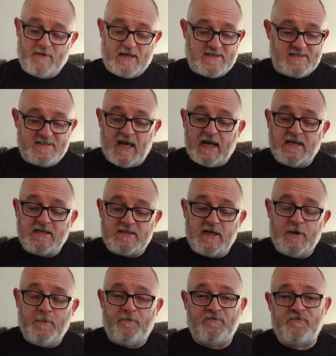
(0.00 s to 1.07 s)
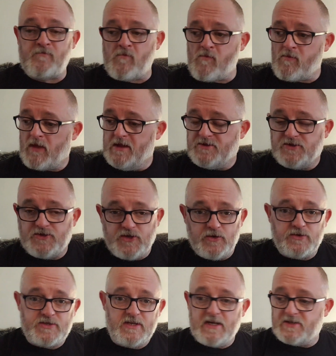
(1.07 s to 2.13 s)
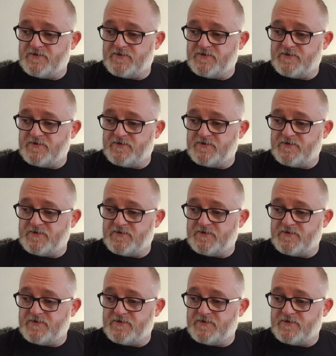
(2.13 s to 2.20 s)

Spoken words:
it's tasty, it's juicy,